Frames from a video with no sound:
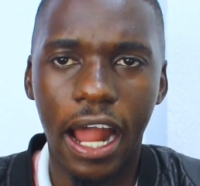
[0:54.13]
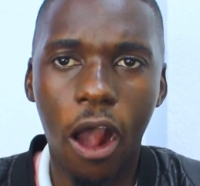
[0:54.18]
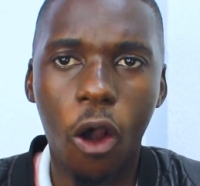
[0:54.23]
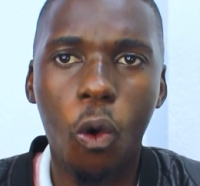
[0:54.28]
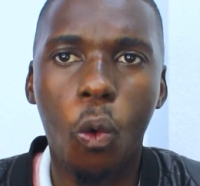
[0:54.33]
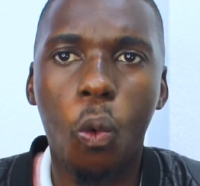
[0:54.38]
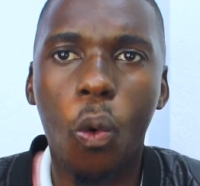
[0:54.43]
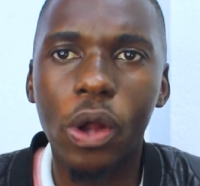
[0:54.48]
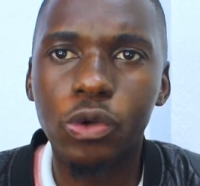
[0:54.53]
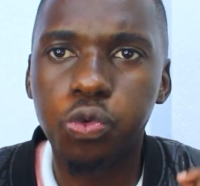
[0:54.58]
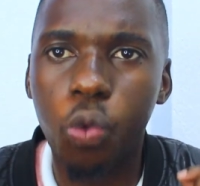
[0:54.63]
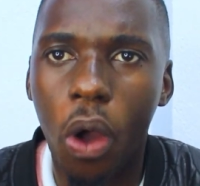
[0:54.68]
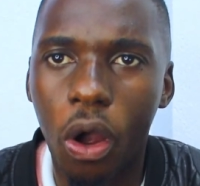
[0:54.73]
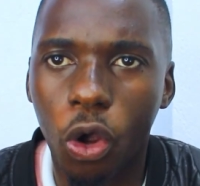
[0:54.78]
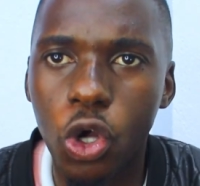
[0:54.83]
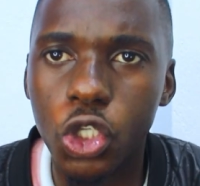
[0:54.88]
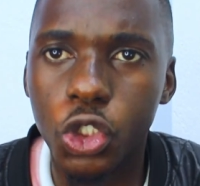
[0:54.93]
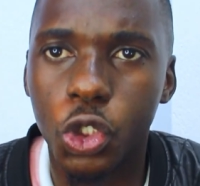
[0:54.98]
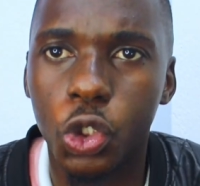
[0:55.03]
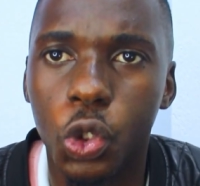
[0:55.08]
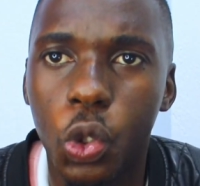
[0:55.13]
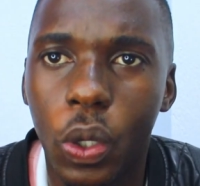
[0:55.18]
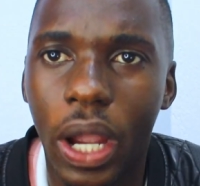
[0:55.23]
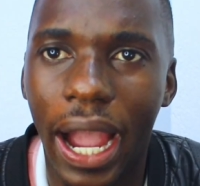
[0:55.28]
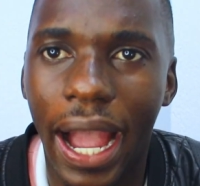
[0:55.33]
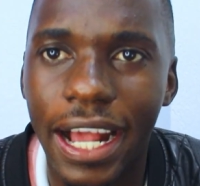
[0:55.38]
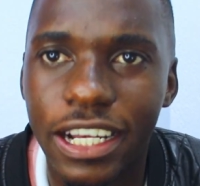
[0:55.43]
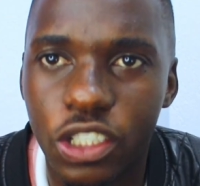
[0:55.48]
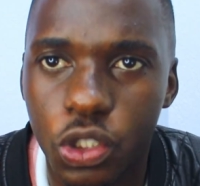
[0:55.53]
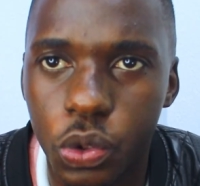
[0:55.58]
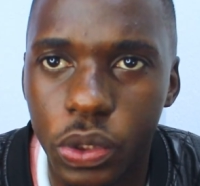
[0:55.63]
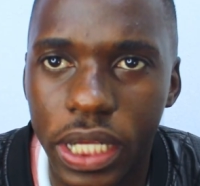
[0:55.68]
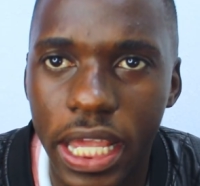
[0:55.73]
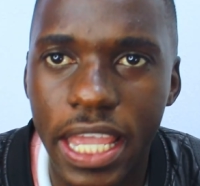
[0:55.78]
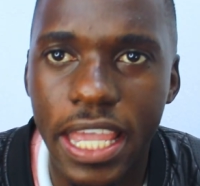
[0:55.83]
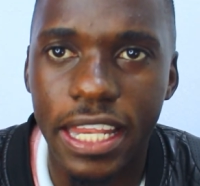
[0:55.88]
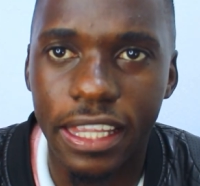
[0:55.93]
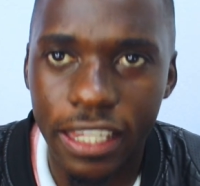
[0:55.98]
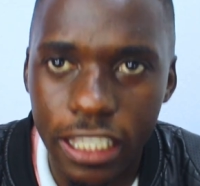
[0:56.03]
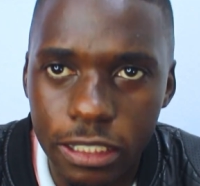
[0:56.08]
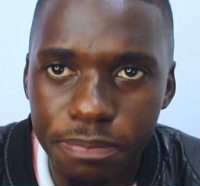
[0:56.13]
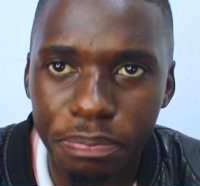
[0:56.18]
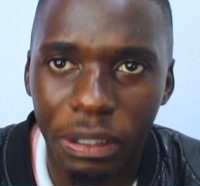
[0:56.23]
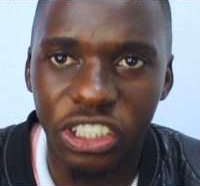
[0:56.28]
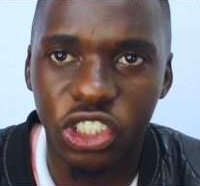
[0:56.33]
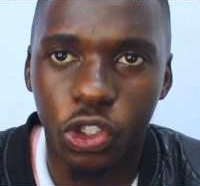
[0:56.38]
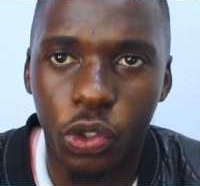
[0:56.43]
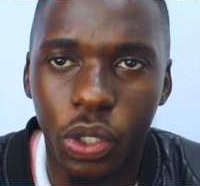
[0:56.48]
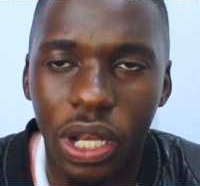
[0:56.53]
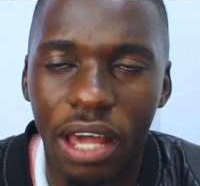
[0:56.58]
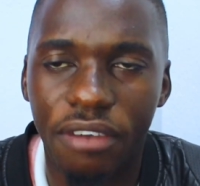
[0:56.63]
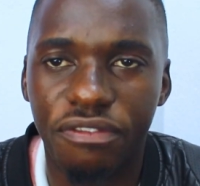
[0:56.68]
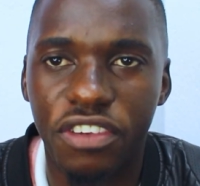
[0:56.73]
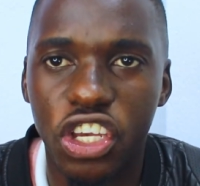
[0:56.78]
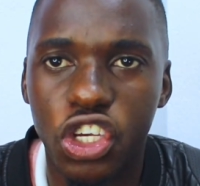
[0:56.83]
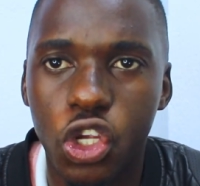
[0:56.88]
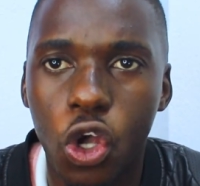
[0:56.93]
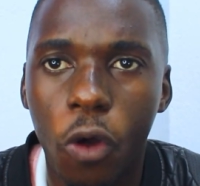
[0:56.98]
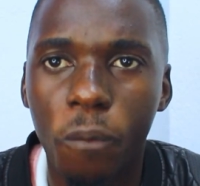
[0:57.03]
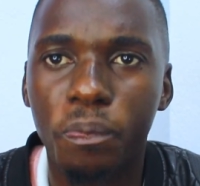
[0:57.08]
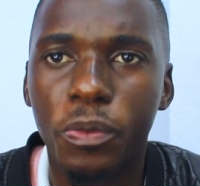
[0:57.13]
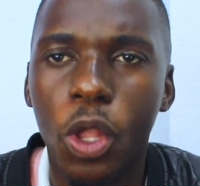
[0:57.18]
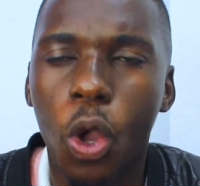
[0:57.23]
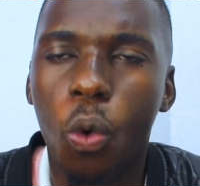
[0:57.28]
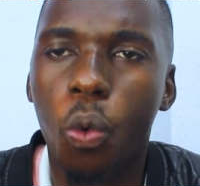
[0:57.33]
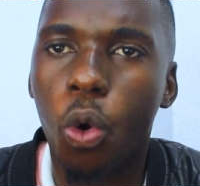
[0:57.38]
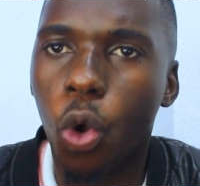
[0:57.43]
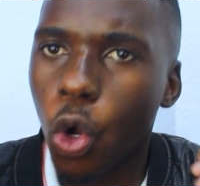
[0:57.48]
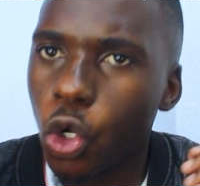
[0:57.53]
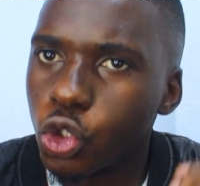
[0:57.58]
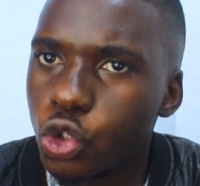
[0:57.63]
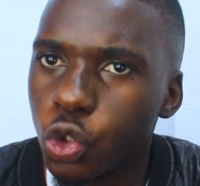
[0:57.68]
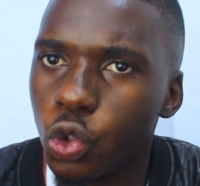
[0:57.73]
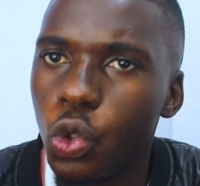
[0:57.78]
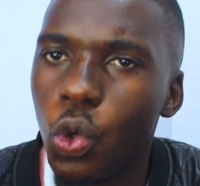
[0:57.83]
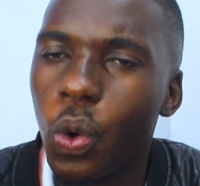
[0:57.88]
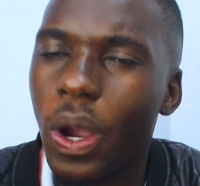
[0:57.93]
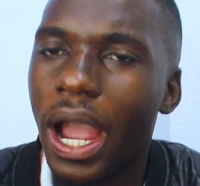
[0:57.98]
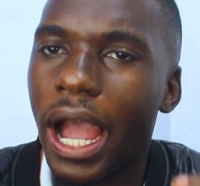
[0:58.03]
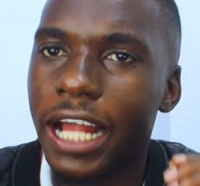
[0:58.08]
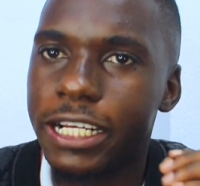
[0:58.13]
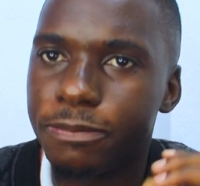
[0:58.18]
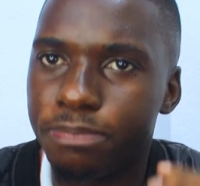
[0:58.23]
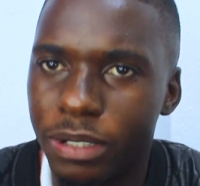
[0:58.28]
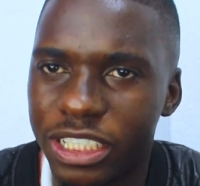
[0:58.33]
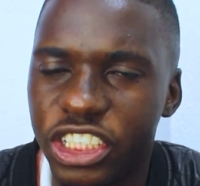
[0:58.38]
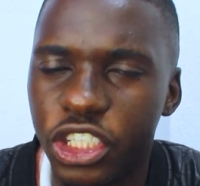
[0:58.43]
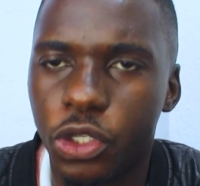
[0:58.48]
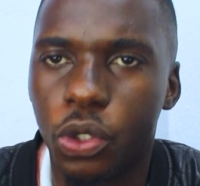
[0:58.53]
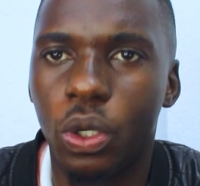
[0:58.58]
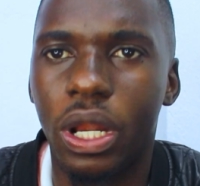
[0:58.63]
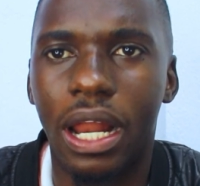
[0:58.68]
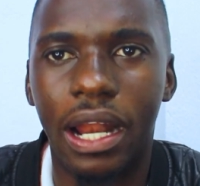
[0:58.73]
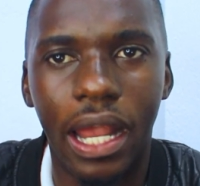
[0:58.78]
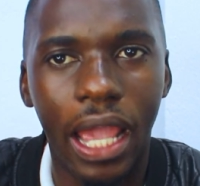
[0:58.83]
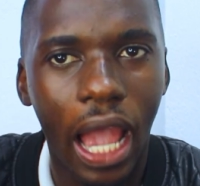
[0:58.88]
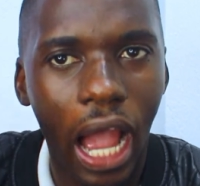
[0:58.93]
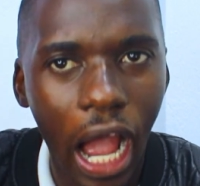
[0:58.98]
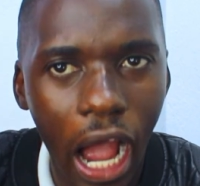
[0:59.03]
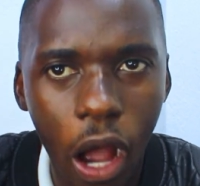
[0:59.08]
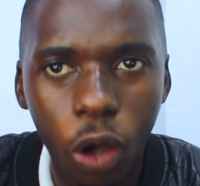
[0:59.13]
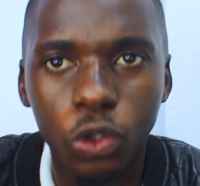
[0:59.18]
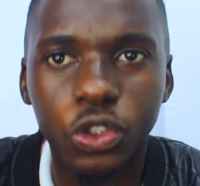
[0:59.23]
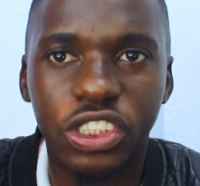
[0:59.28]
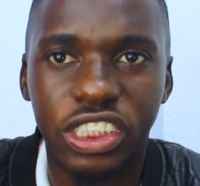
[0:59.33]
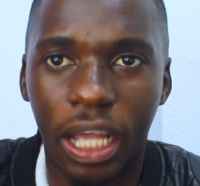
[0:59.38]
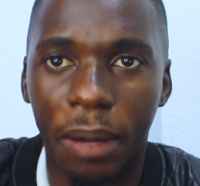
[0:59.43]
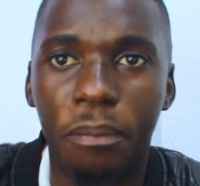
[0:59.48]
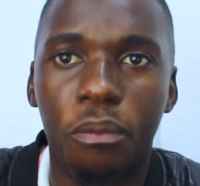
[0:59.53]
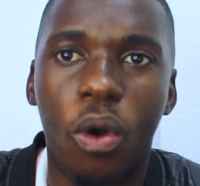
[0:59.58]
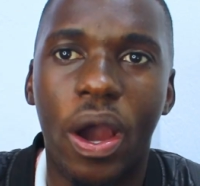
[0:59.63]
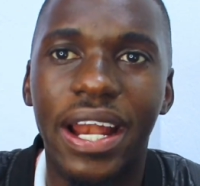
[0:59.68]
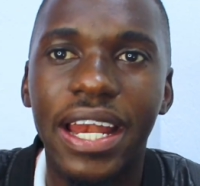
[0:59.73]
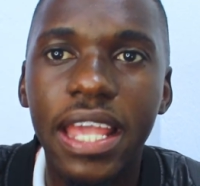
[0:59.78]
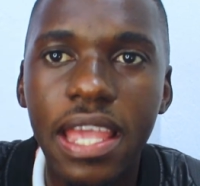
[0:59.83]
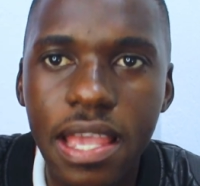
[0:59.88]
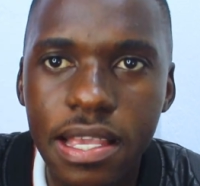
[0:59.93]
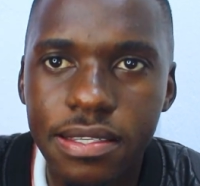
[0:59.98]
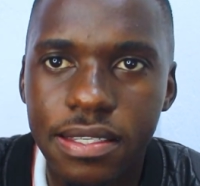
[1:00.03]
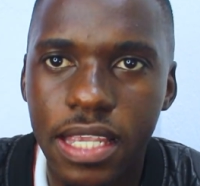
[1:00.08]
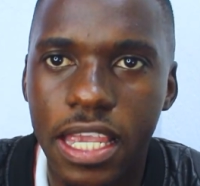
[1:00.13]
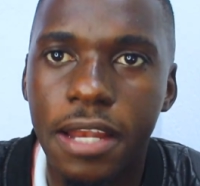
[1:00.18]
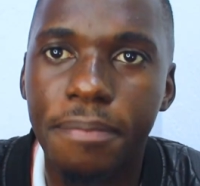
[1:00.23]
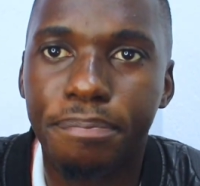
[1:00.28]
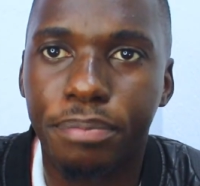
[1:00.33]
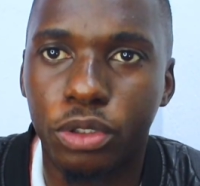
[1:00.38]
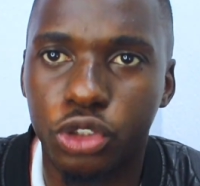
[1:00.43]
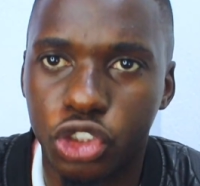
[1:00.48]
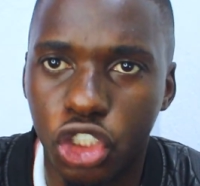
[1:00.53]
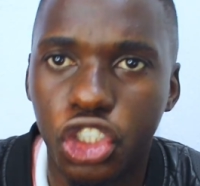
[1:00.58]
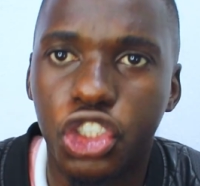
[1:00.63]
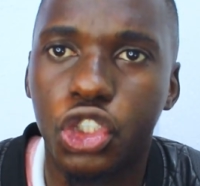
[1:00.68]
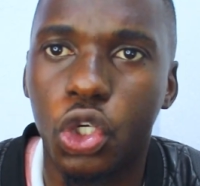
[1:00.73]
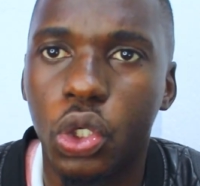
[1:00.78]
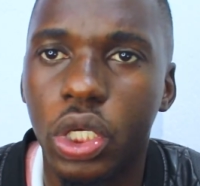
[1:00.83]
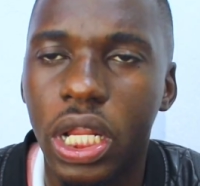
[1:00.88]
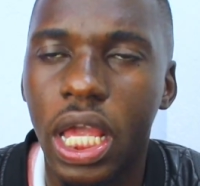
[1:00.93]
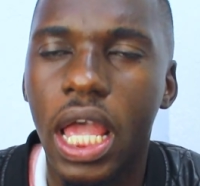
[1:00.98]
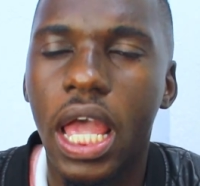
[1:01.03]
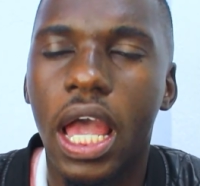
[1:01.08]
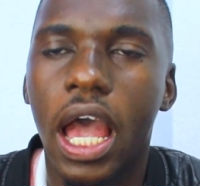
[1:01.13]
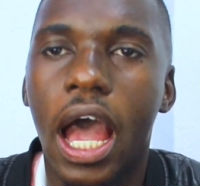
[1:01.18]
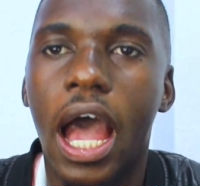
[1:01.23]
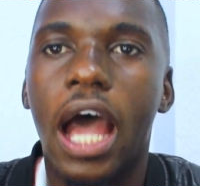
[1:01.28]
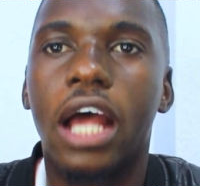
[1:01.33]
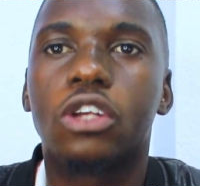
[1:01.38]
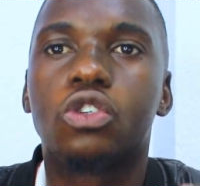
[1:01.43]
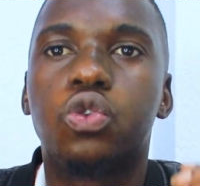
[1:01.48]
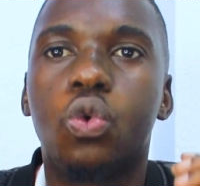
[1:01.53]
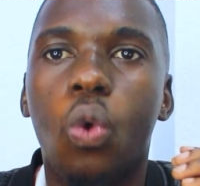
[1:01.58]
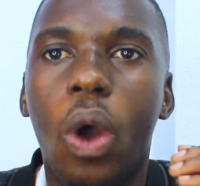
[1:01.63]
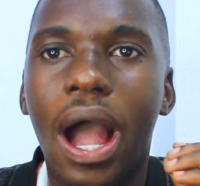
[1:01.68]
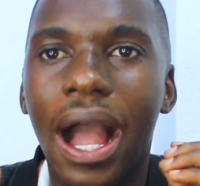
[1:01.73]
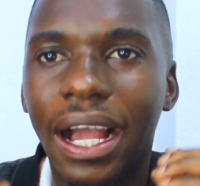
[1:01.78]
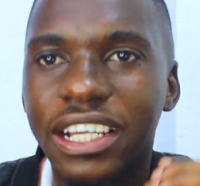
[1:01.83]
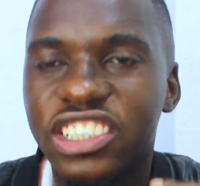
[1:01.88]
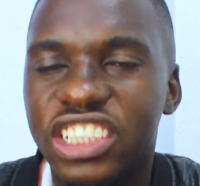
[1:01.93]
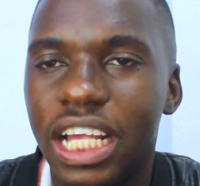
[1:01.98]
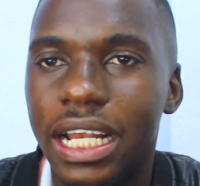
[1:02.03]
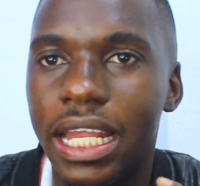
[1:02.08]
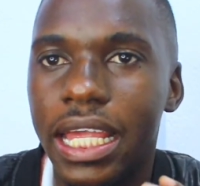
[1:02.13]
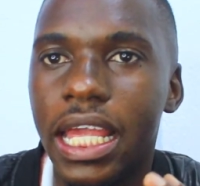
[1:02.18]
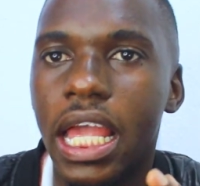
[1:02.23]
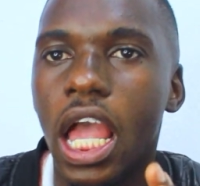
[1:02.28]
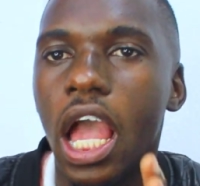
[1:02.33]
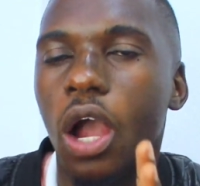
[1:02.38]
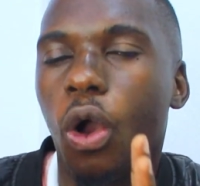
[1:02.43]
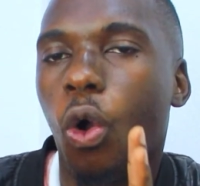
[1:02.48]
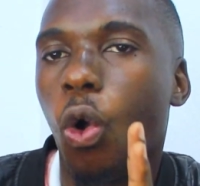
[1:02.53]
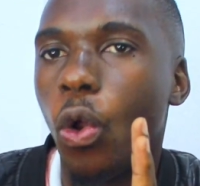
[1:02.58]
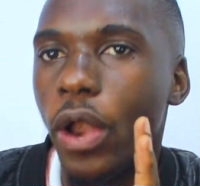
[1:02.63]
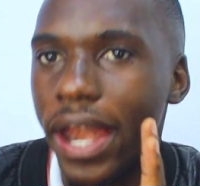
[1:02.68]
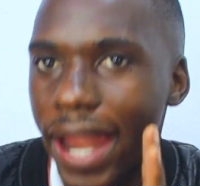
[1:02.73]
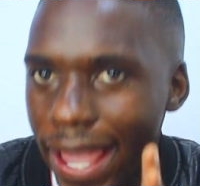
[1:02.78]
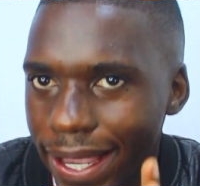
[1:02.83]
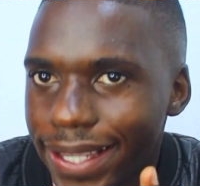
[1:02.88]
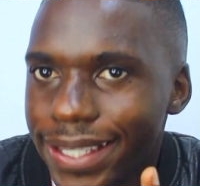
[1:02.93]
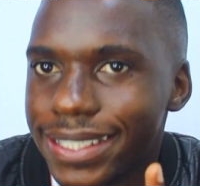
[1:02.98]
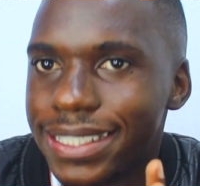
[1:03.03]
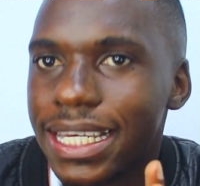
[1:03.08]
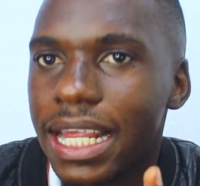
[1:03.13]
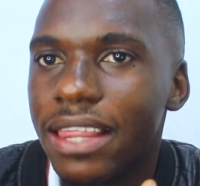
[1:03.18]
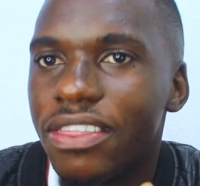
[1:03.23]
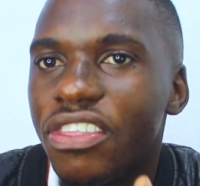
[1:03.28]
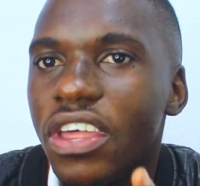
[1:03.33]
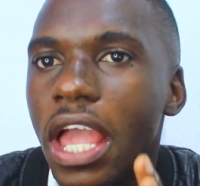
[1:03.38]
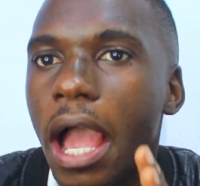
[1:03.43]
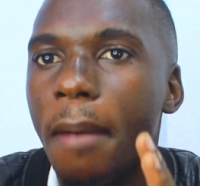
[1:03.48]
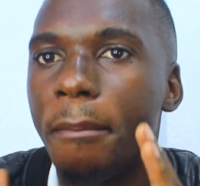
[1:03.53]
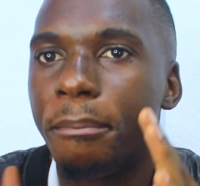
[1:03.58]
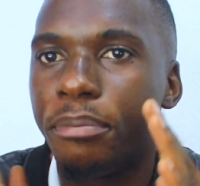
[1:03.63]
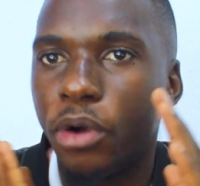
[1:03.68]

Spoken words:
Now, what we are going to look at today in this particular video, we're going to look at particularly how someone is in position to actually connect their